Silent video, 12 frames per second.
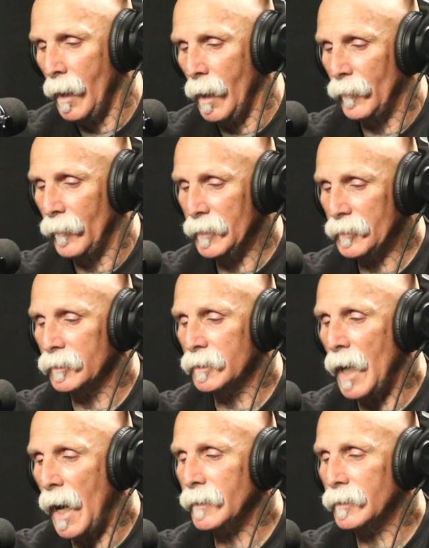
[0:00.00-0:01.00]
this is
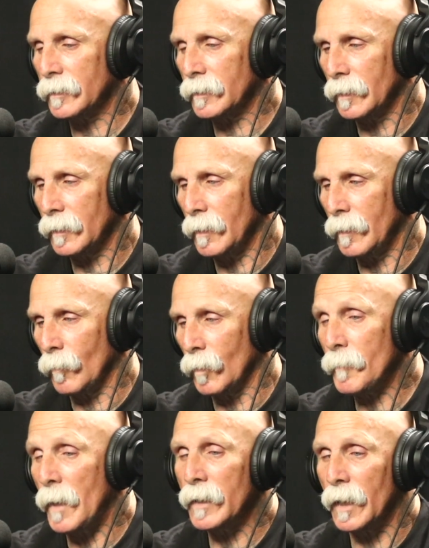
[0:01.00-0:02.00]
nice with
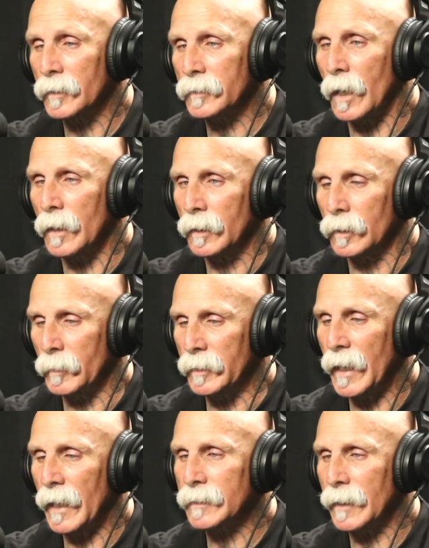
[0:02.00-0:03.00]
my youngest daughter because we
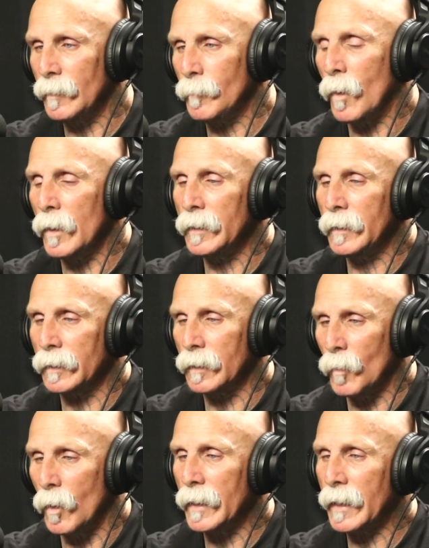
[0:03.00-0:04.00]
text every morning. Good
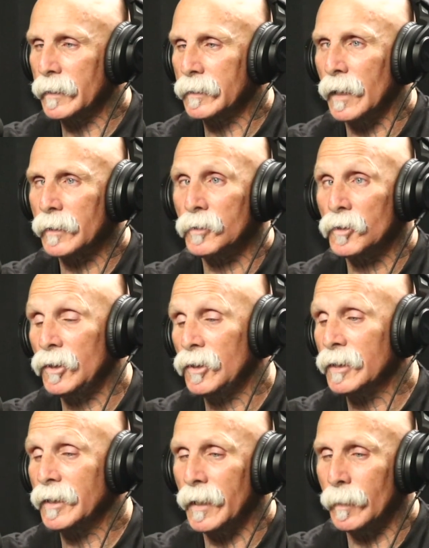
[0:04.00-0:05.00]
morning. I talked to her. She
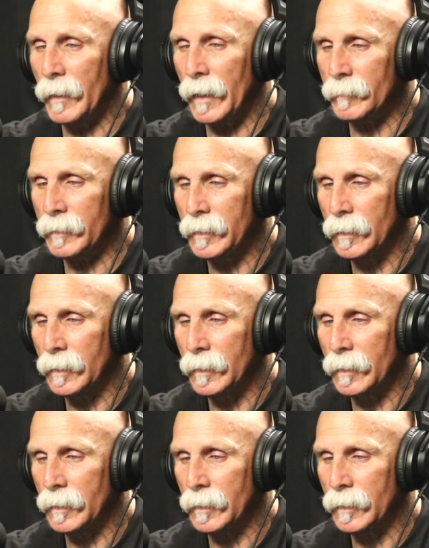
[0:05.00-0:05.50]
just had a baby.